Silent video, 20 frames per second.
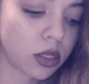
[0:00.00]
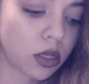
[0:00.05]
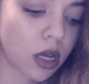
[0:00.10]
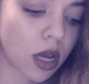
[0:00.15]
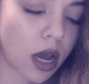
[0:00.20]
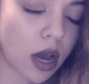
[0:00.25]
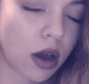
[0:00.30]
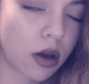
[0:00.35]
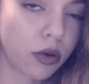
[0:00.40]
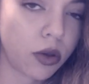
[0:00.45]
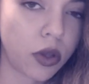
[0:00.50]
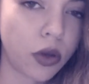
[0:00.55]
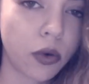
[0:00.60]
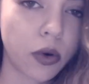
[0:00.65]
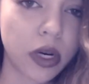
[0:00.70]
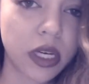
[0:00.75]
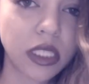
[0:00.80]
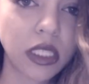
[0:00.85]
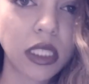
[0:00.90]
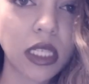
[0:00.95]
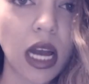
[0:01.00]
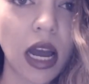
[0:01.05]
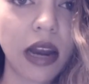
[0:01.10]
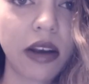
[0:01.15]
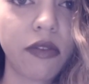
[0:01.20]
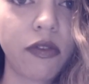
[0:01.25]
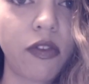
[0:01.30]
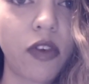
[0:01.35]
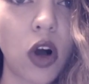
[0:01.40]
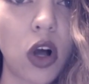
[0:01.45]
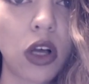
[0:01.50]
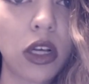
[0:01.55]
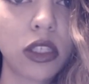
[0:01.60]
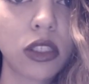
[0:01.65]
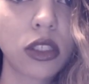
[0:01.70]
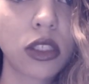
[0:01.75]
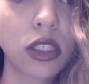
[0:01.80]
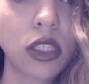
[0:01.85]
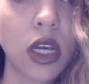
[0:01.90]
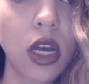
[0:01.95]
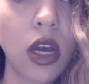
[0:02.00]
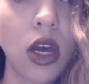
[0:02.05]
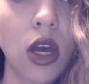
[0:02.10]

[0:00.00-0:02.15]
how your sign falls